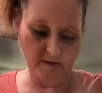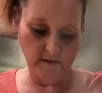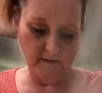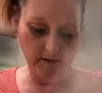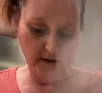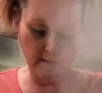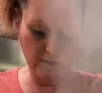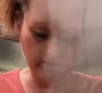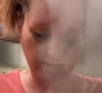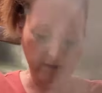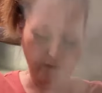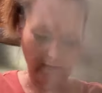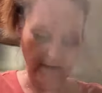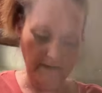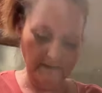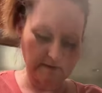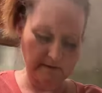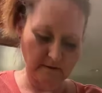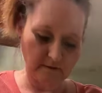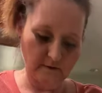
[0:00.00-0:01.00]
Get that
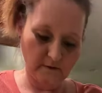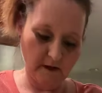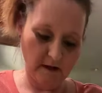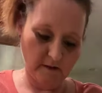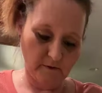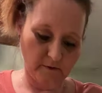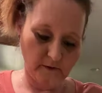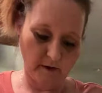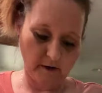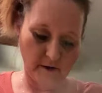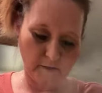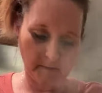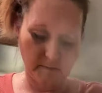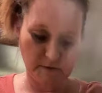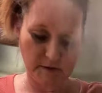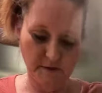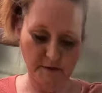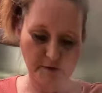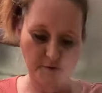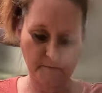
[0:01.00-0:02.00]
nice little coloring on them
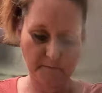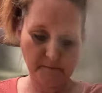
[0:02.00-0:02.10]
too.